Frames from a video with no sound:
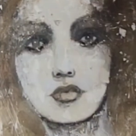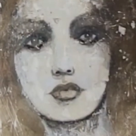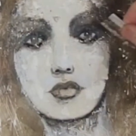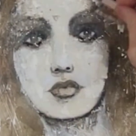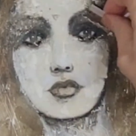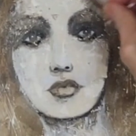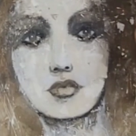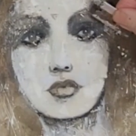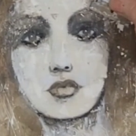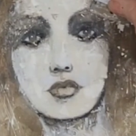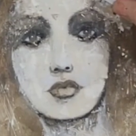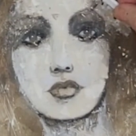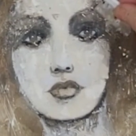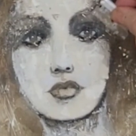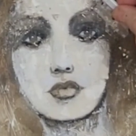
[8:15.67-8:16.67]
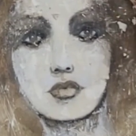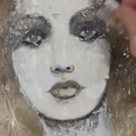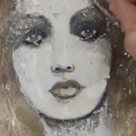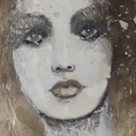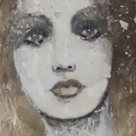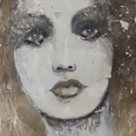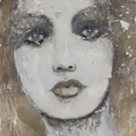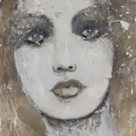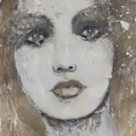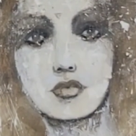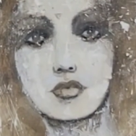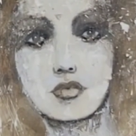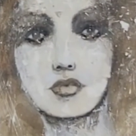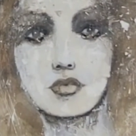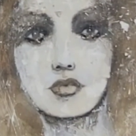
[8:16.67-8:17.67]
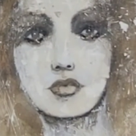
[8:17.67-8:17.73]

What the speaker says: Nobody speaks.